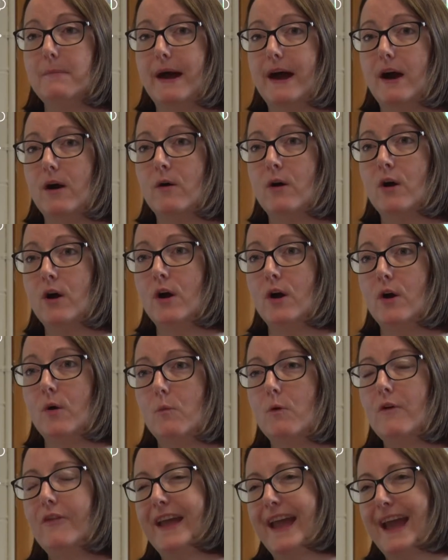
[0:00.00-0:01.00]
about
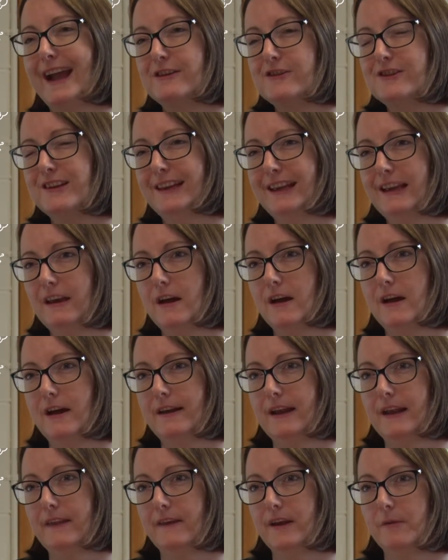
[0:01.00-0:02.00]
what they actually
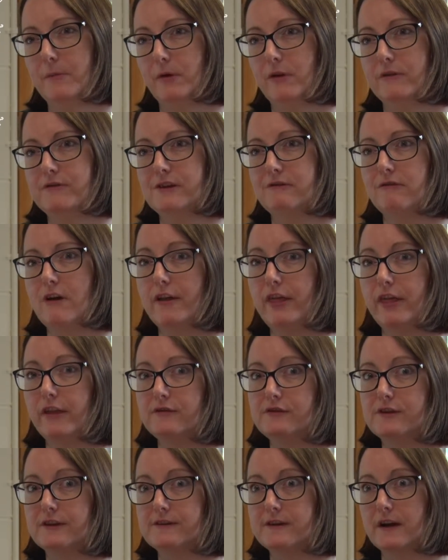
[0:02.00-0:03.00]
learn in the laboratory, rather
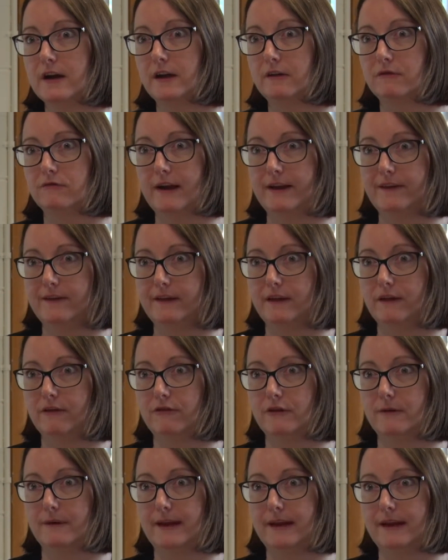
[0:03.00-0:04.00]
than just kind of racing
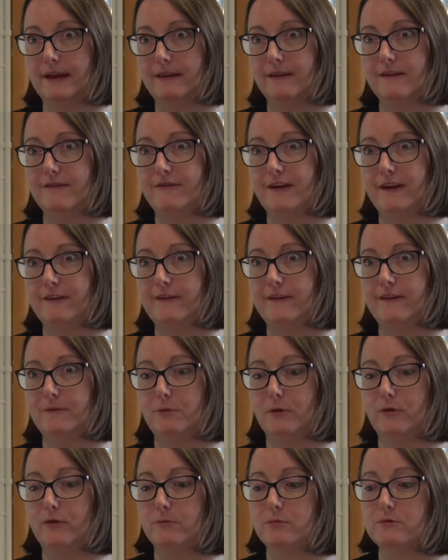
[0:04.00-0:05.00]
through it in the
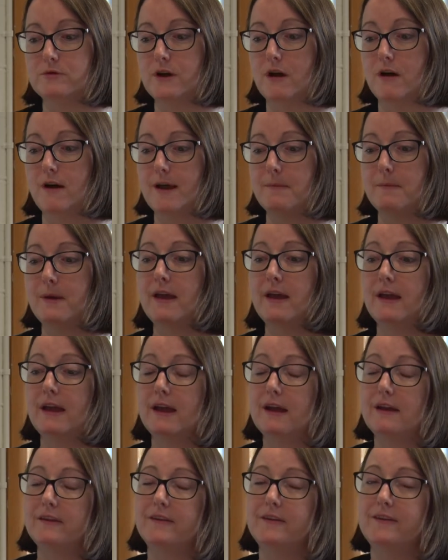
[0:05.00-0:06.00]
fastest possible time,
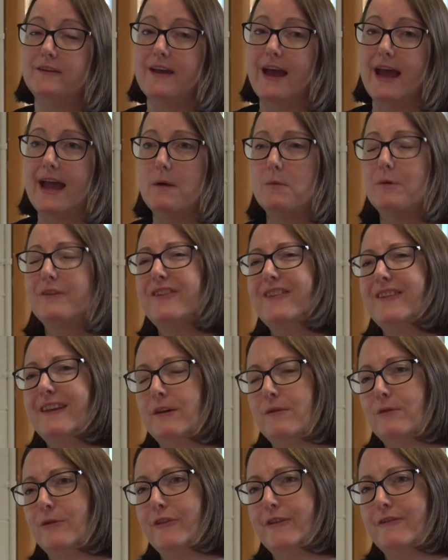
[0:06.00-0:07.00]
to say, what
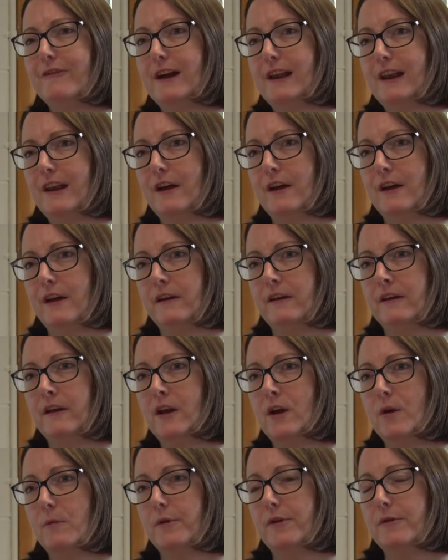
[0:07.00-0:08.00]
skills have I learned?
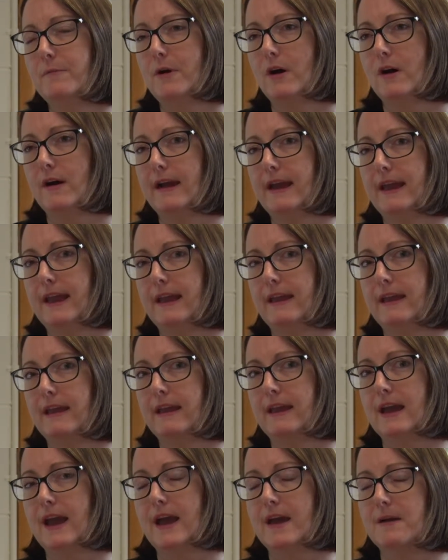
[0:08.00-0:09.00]
What am
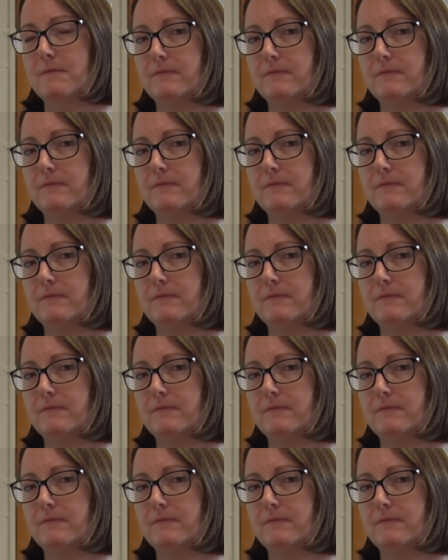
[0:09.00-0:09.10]
I